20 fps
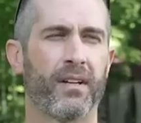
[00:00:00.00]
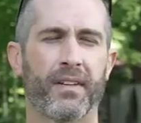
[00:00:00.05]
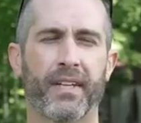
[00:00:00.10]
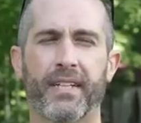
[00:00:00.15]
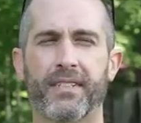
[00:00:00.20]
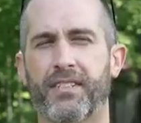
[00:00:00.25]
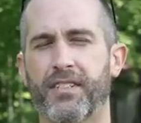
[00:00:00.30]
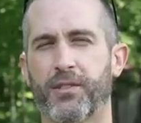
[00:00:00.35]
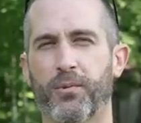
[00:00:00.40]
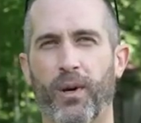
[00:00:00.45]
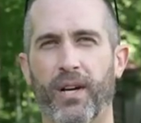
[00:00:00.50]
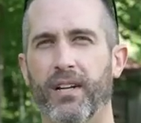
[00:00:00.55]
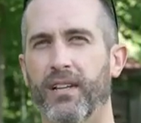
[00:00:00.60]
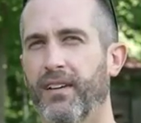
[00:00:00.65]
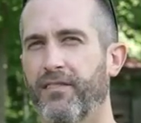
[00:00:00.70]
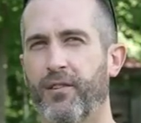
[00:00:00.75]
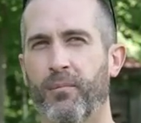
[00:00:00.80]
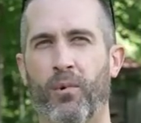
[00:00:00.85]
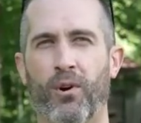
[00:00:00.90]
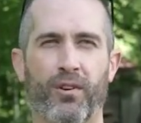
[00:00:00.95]
know, the easiest way to
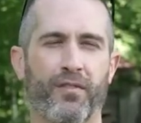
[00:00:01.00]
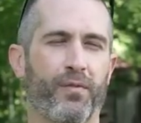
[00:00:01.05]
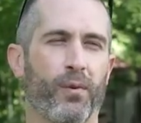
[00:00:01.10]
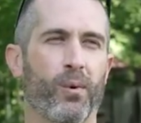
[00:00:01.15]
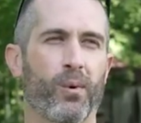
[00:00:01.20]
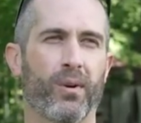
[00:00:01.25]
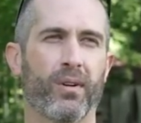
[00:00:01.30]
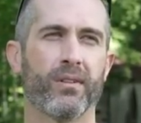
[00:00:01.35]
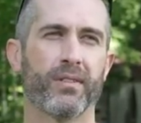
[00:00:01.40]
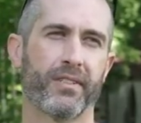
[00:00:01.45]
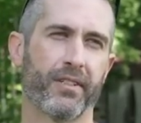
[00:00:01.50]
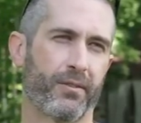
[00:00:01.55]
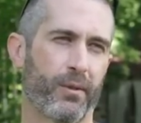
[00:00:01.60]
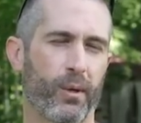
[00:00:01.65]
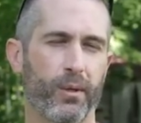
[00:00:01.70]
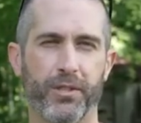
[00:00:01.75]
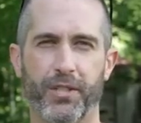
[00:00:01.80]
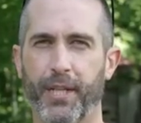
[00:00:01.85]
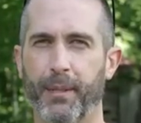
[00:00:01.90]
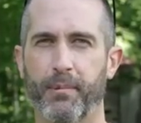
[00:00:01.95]
lift the Mark IV is to
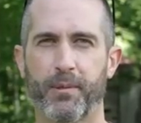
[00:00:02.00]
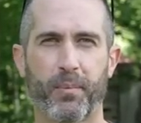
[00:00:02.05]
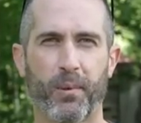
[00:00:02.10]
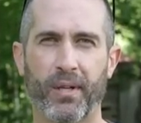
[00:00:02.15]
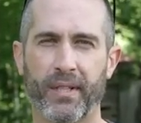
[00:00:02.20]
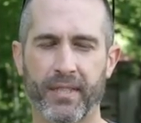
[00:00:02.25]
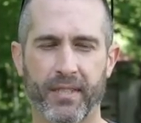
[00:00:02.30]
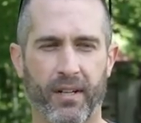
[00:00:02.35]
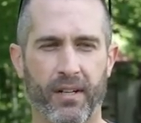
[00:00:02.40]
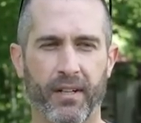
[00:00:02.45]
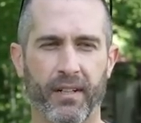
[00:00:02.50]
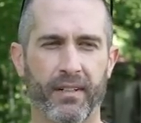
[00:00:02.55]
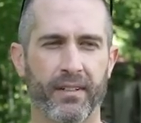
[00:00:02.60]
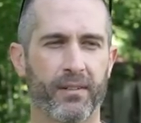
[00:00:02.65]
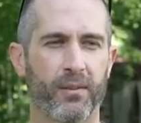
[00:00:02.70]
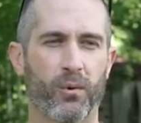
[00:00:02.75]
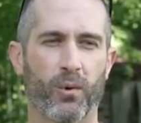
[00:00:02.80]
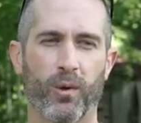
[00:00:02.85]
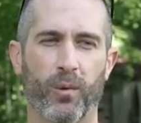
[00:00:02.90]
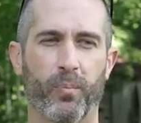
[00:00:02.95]
throw Jeep springs on it
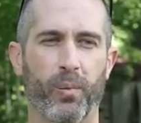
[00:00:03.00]
or